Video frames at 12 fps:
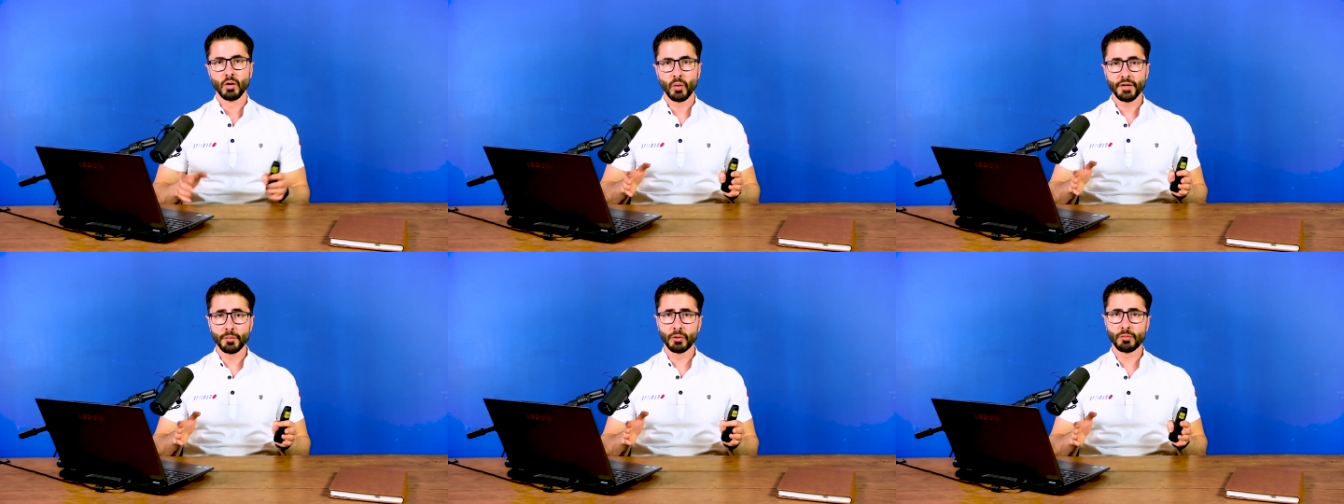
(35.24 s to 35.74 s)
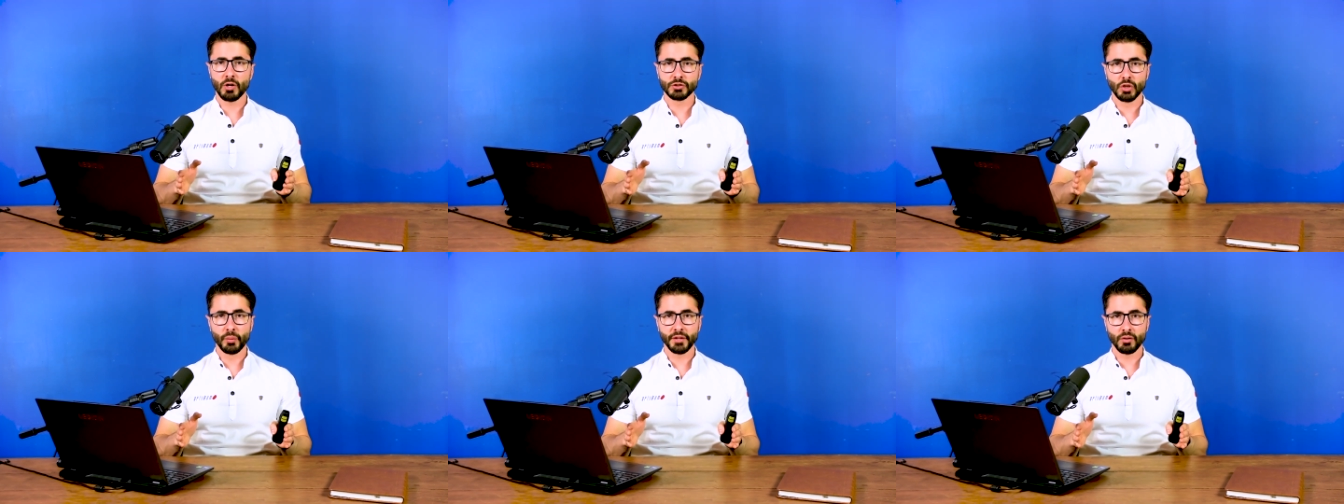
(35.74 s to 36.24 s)
When you put more
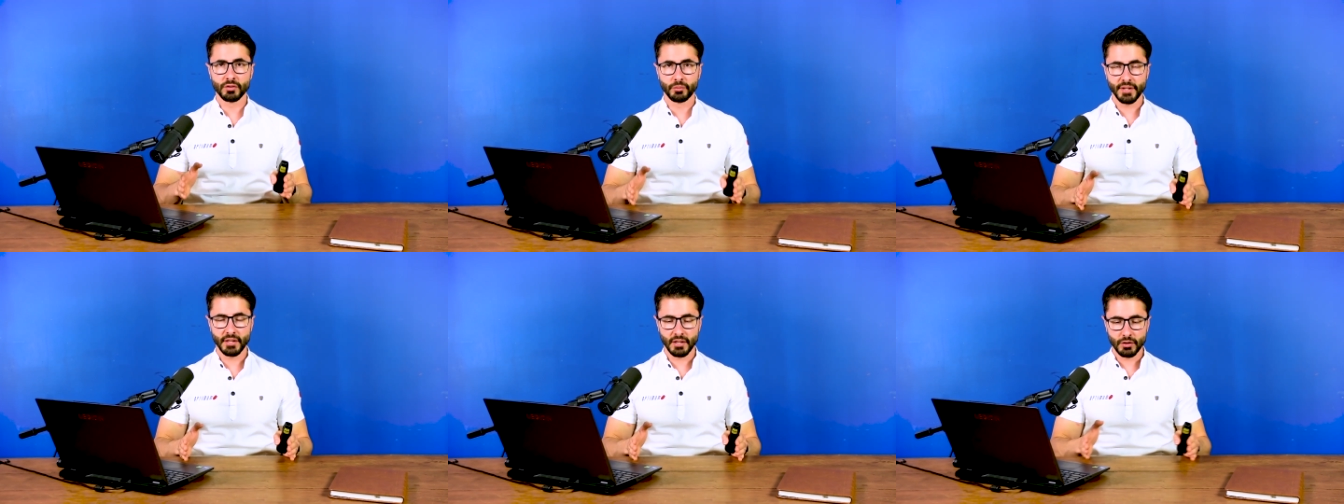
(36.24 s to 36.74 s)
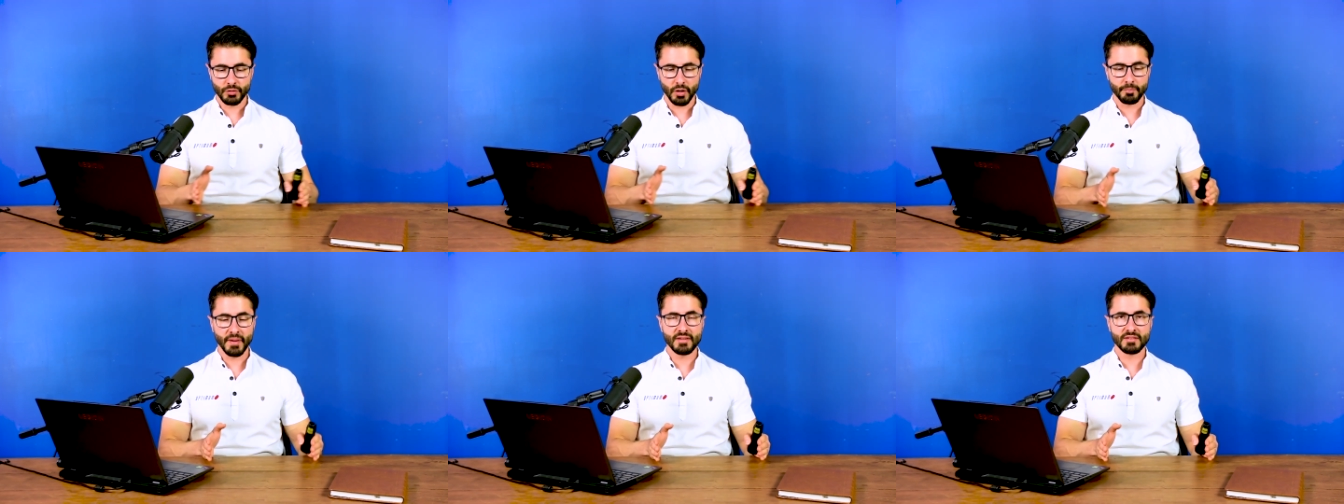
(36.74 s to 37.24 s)
toe in on the rear,
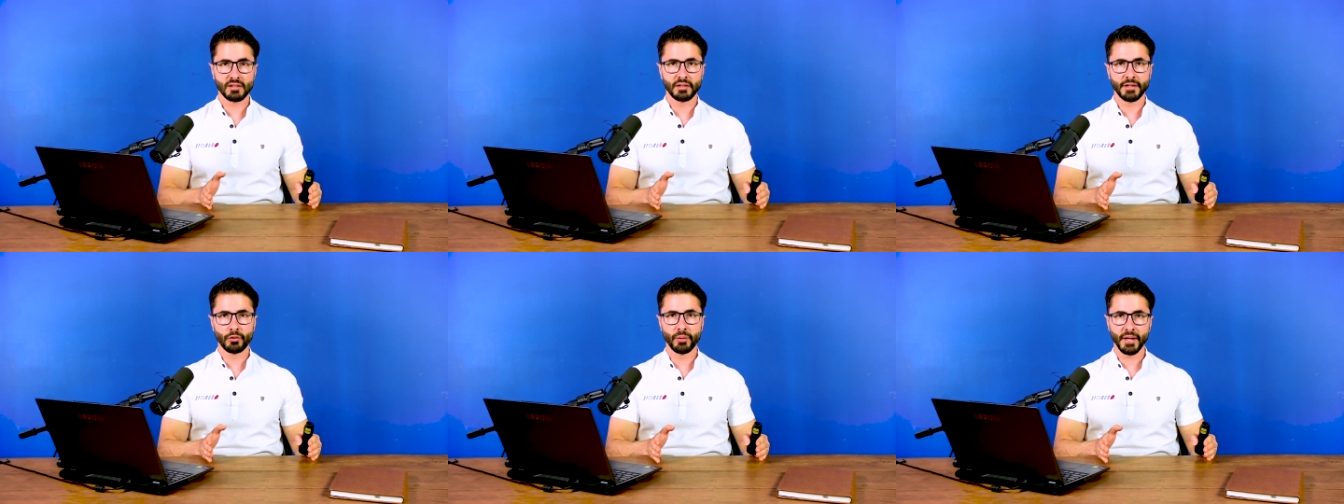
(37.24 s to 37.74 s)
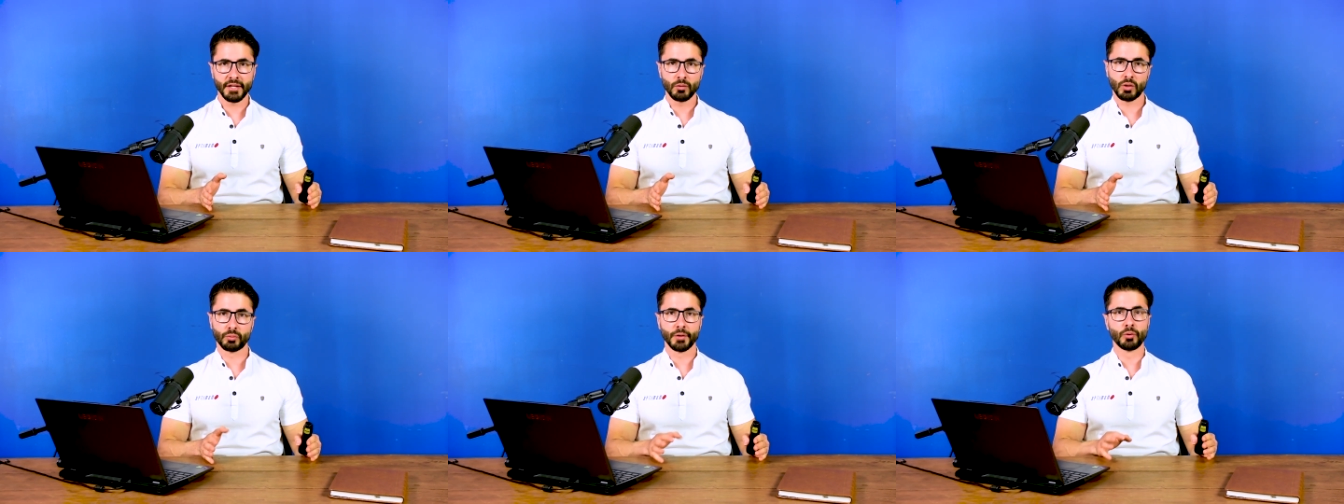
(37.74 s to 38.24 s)
you're basically creating
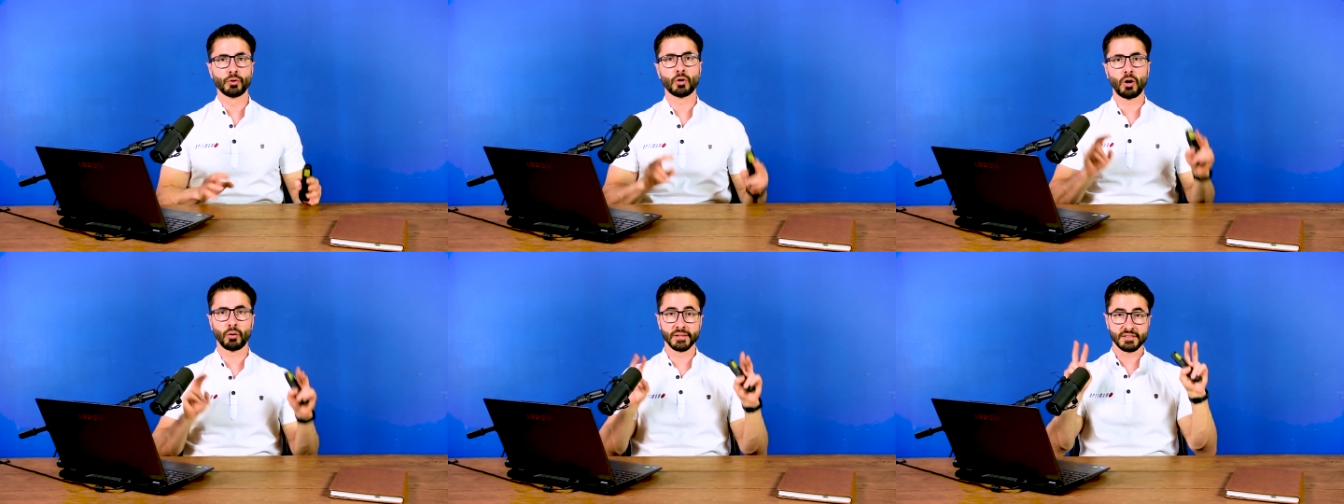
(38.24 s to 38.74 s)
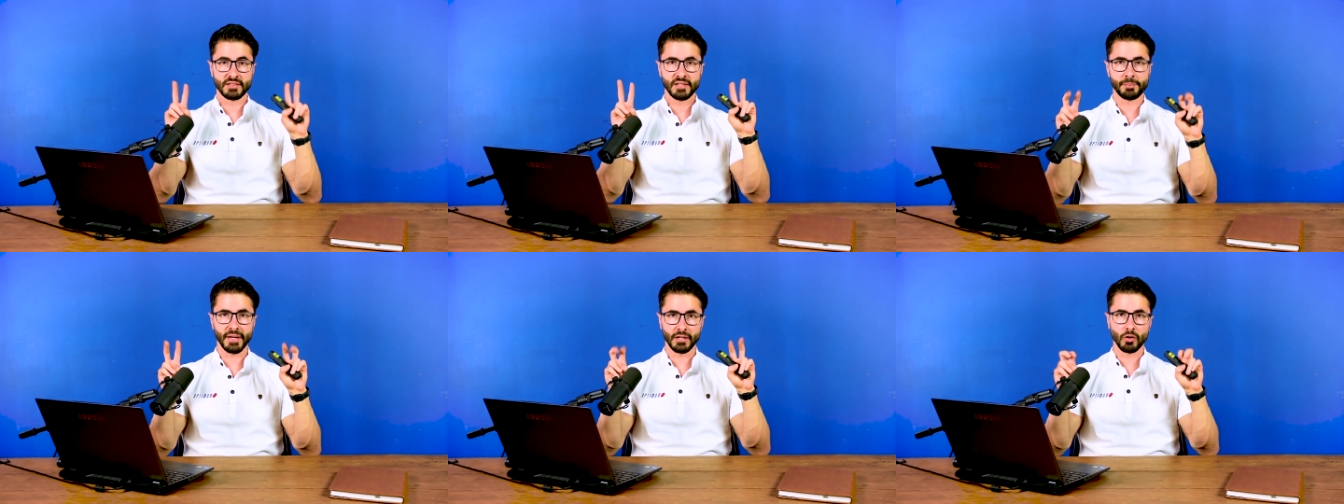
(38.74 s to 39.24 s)
what we could call a
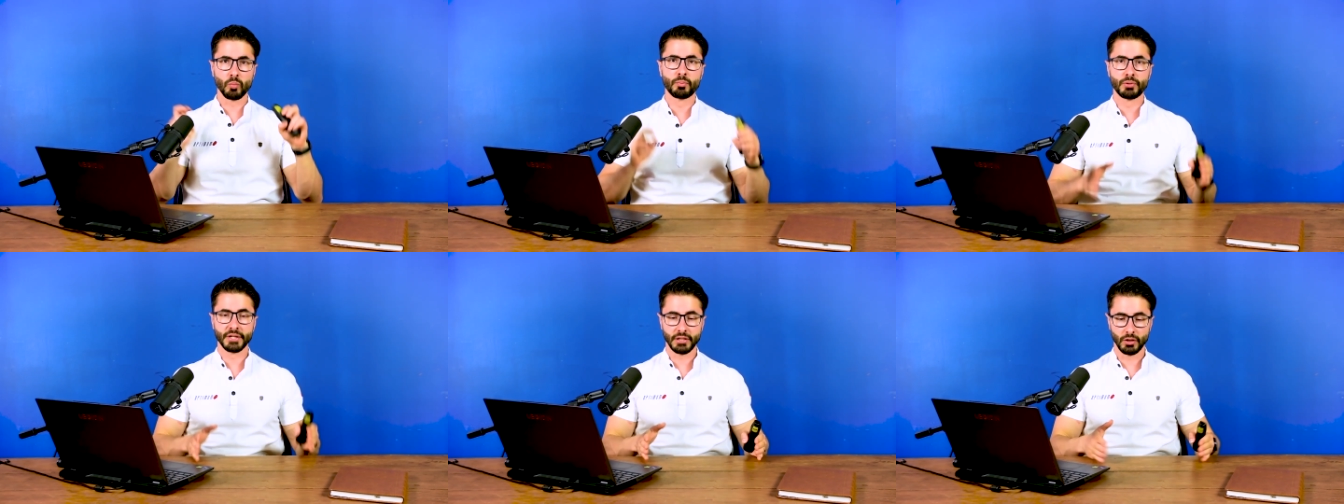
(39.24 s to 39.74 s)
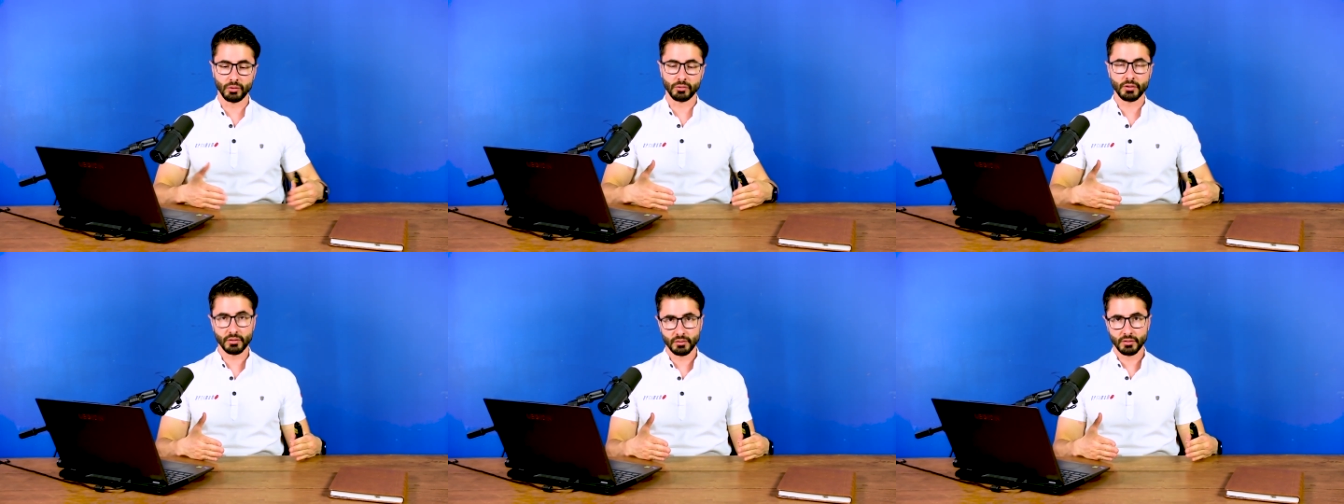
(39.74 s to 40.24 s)
slip angle preload.